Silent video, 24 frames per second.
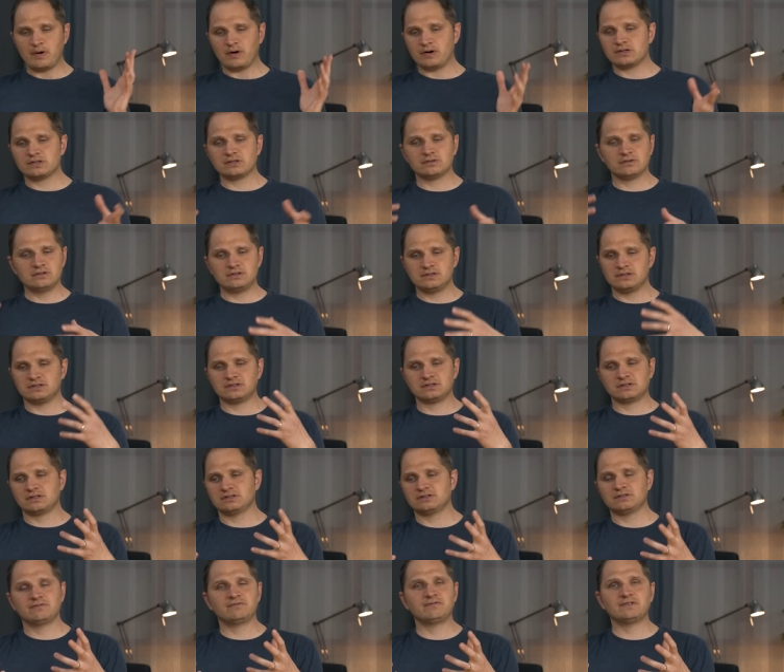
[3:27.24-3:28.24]
partially just
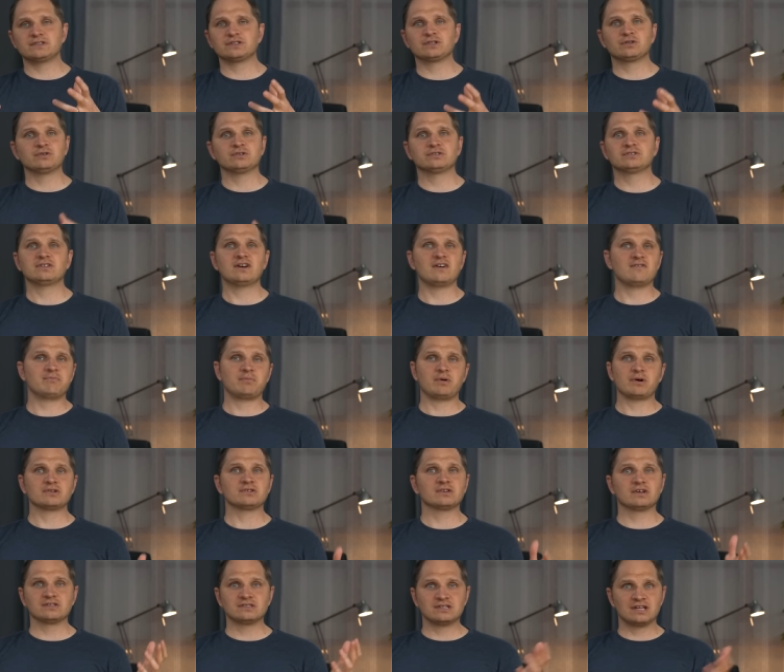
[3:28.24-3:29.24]
because of physical stuff,
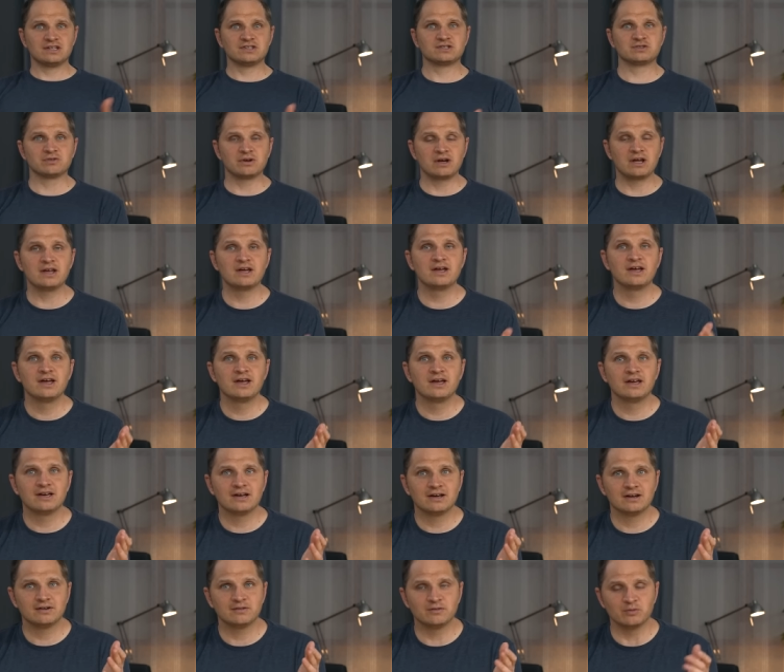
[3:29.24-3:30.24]
partially because of history,
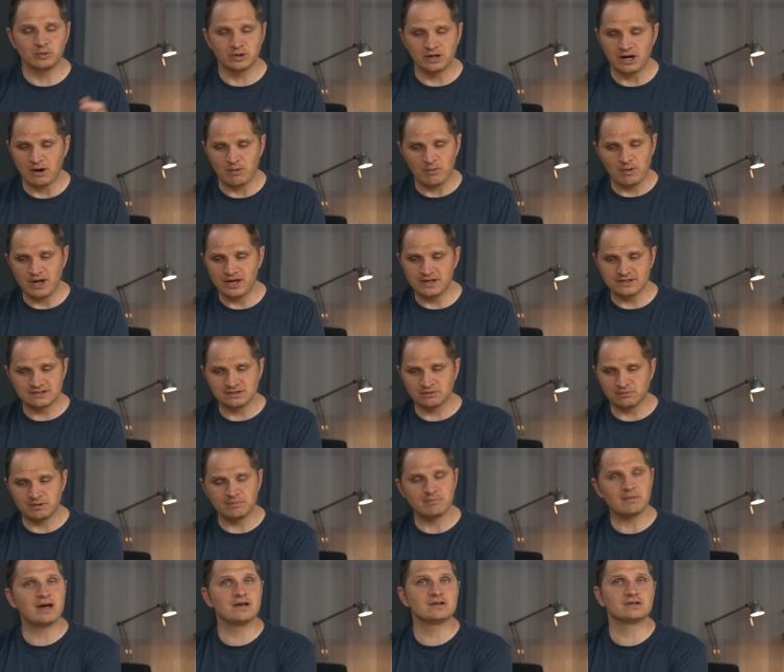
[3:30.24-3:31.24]
we got ways that
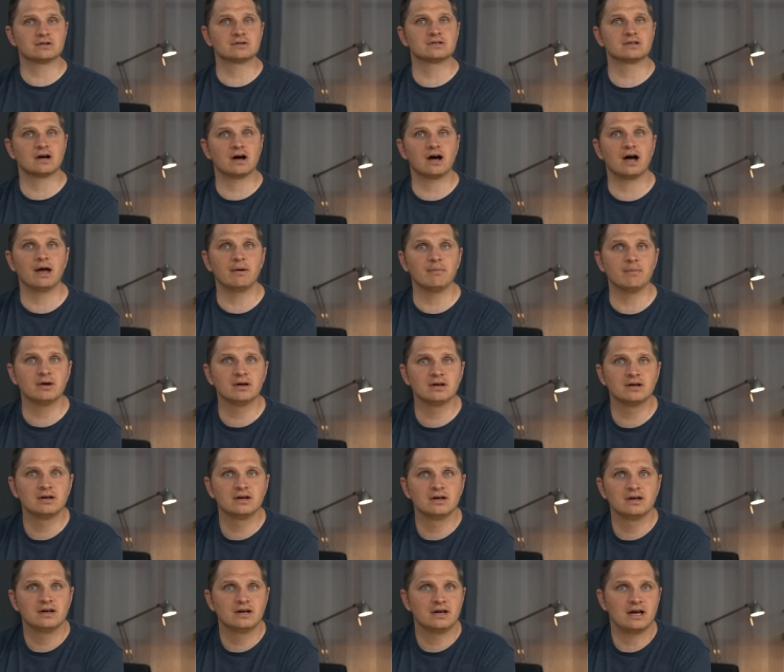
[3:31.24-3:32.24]
we measure time,
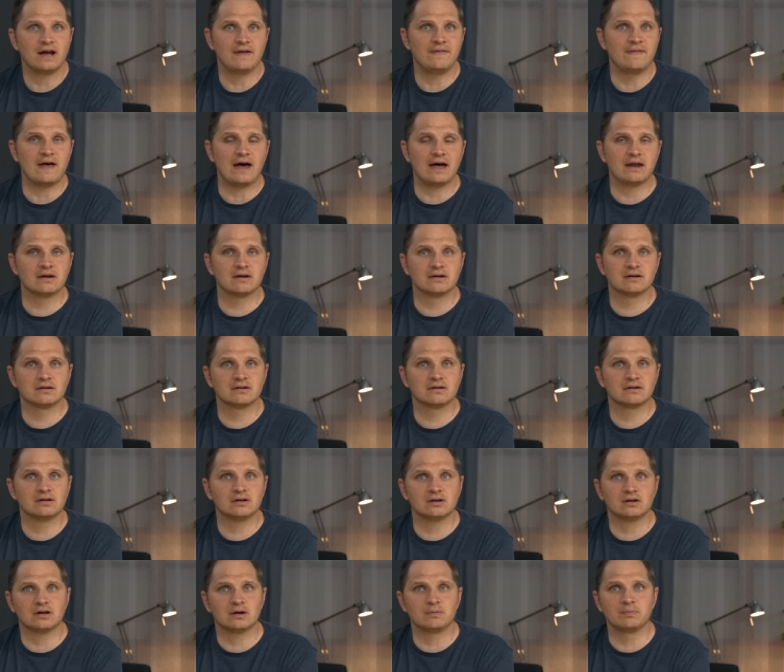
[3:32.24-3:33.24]
and that
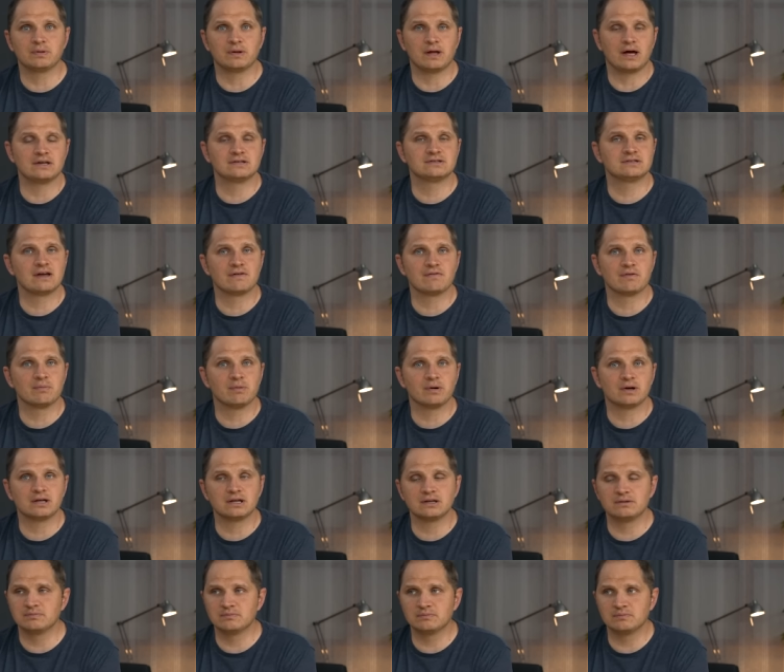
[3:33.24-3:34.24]
uh, applies to
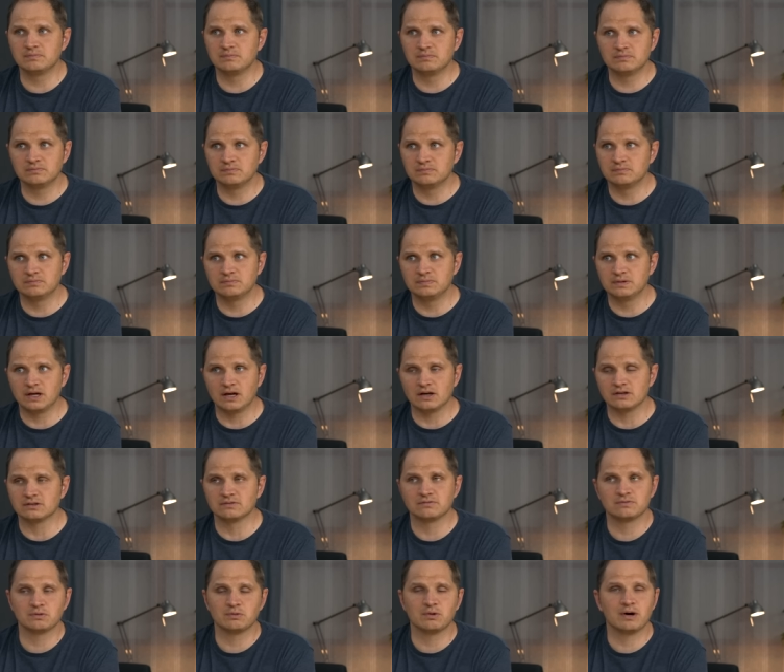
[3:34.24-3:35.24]
everybody
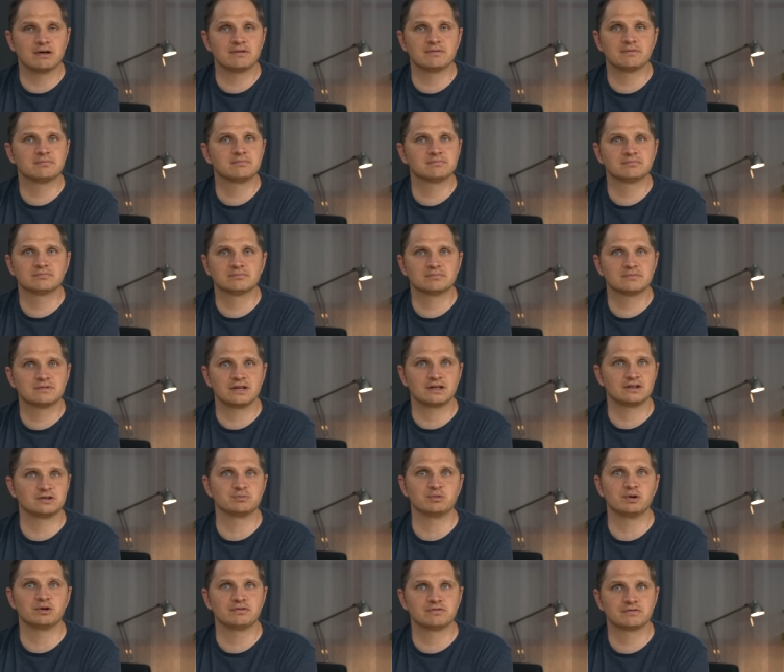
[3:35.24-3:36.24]
because of the way
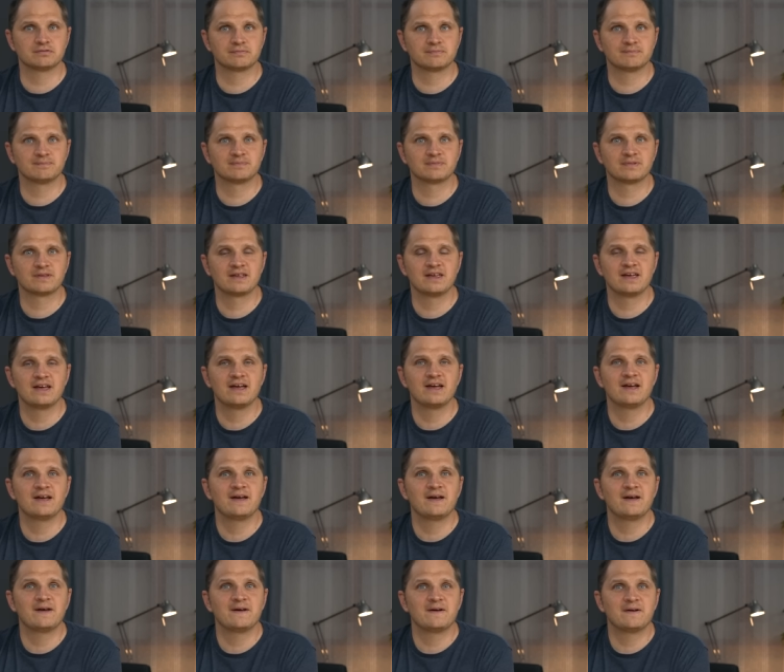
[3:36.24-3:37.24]
things move.
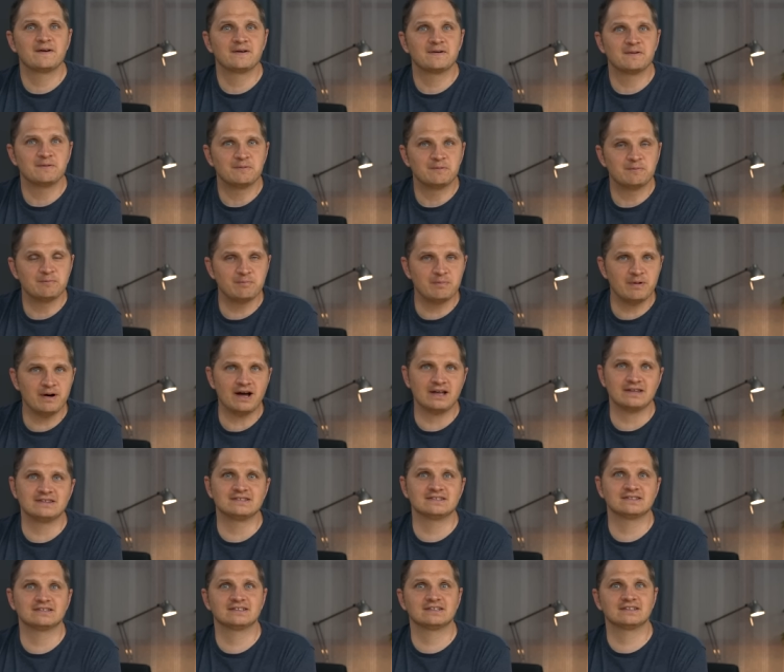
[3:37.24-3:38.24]

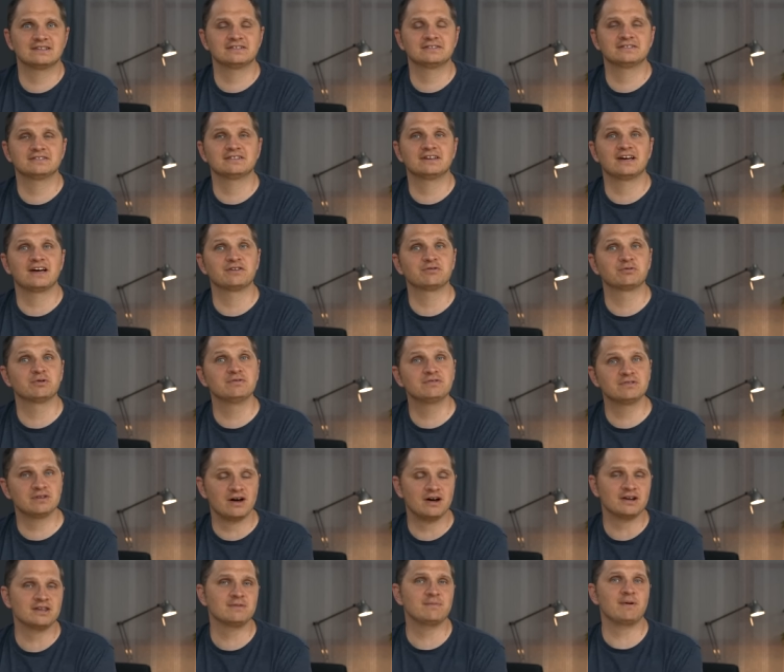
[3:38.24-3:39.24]
But as we've
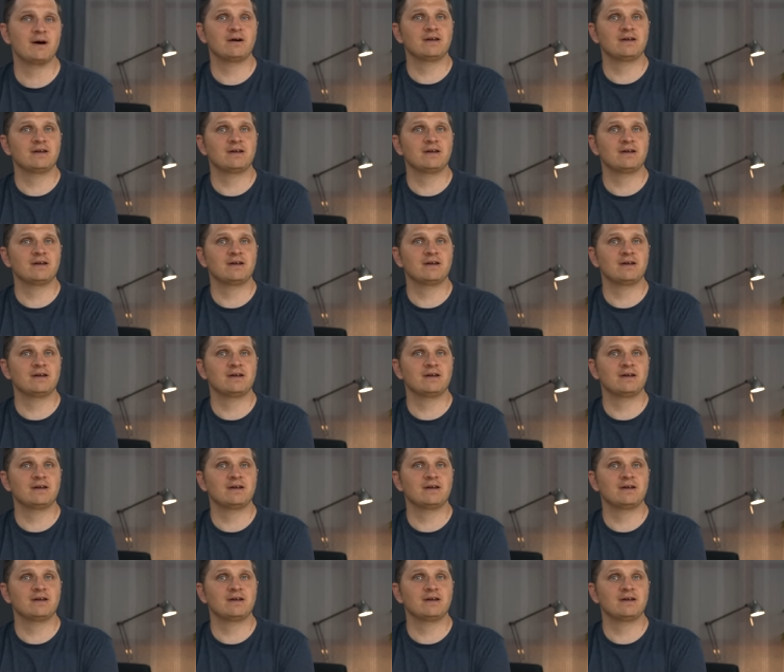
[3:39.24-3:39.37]
talked